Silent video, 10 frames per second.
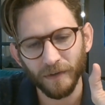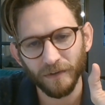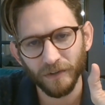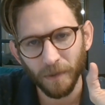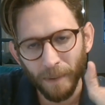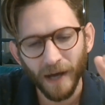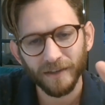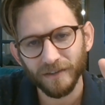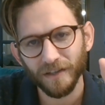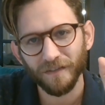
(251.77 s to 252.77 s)
there's a
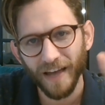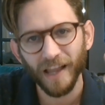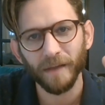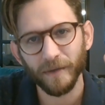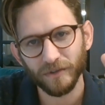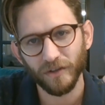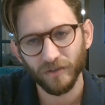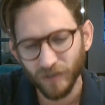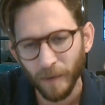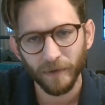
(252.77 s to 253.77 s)
positive element to the
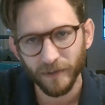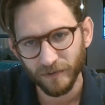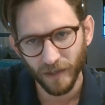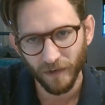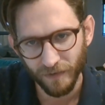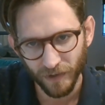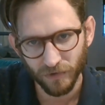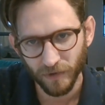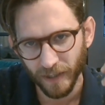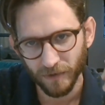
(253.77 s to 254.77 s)
stubbornness of the
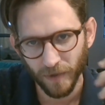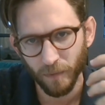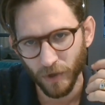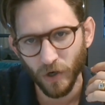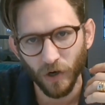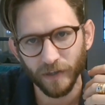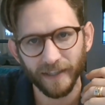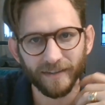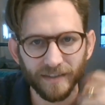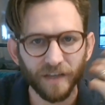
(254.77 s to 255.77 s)
israelites right we're called a
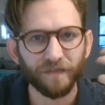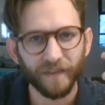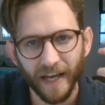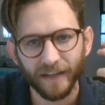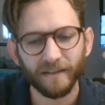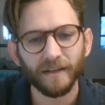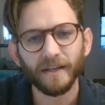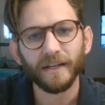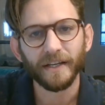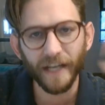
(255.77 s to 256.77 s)
stiff-necked
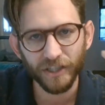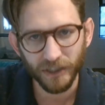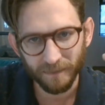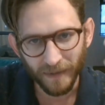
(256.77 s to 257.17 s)
nation